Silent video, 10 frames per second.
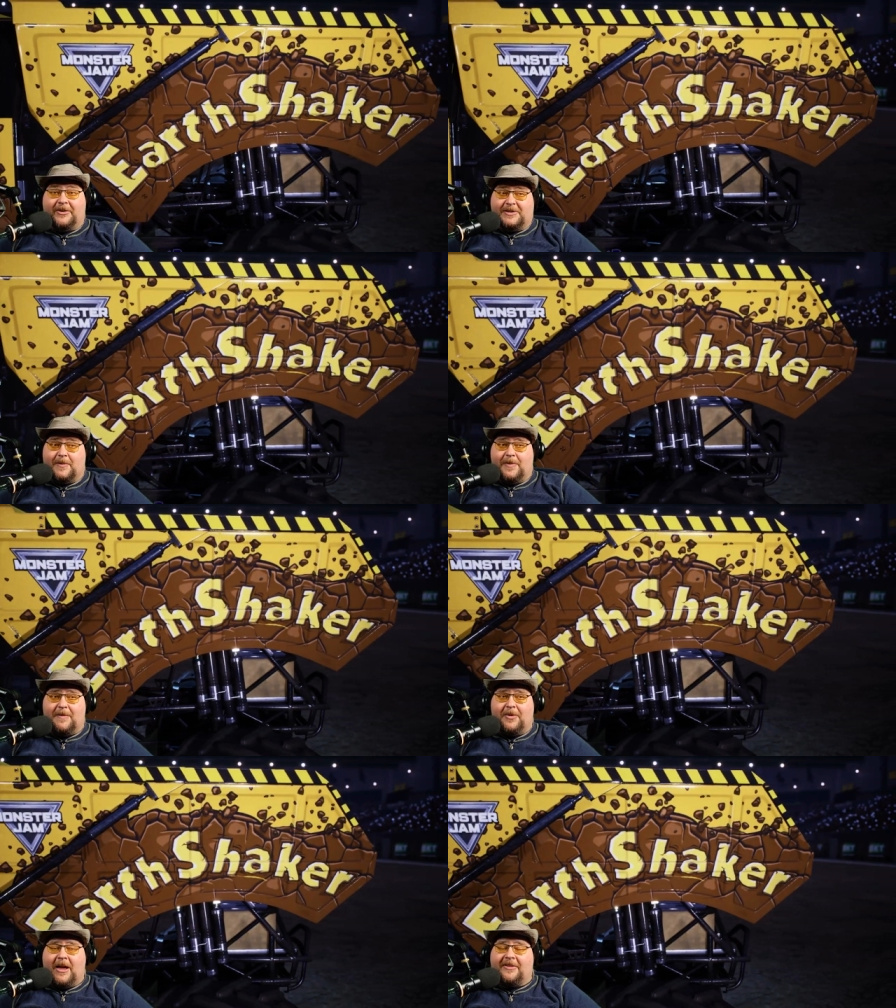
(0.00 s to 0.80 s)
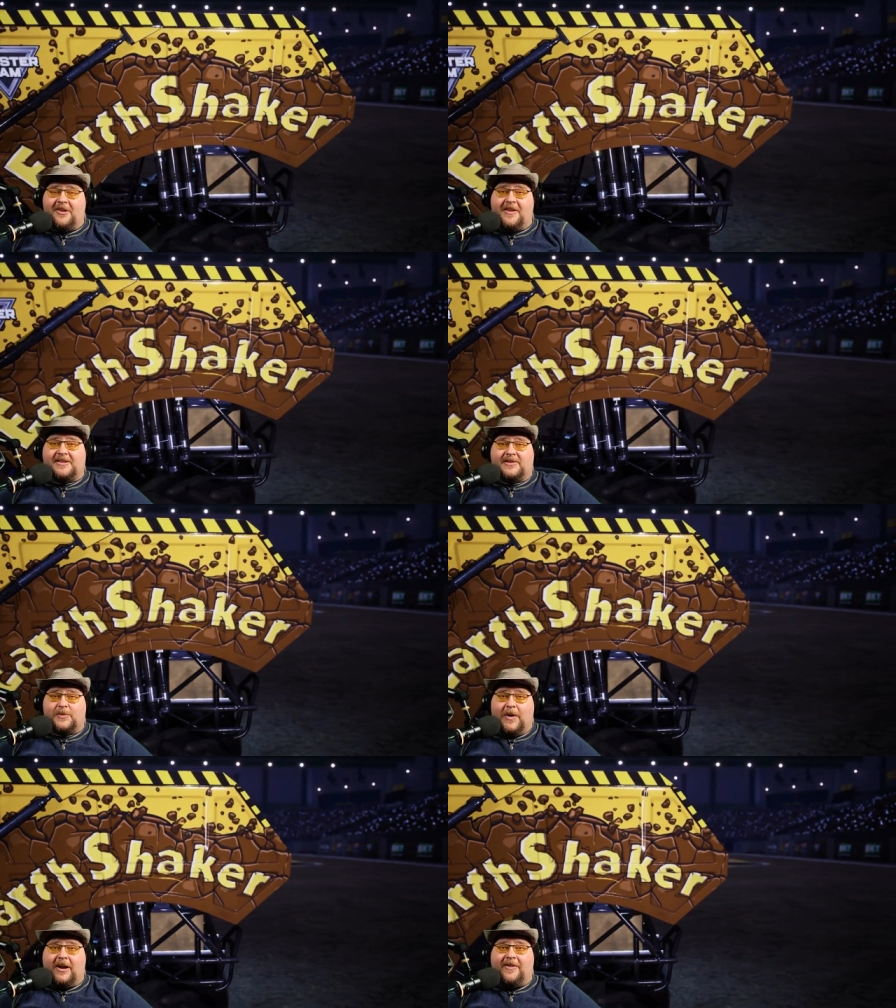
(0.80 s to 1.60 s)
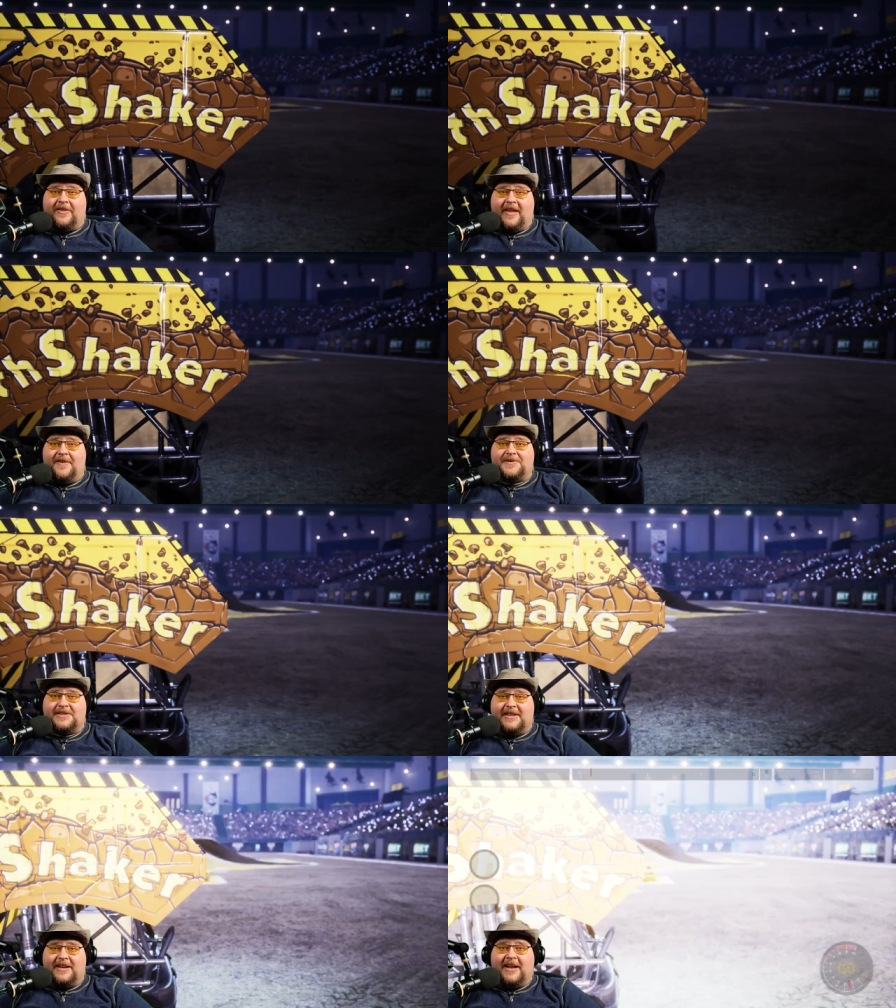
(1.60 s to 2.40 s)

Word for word: There's some people out there that swear that they've seen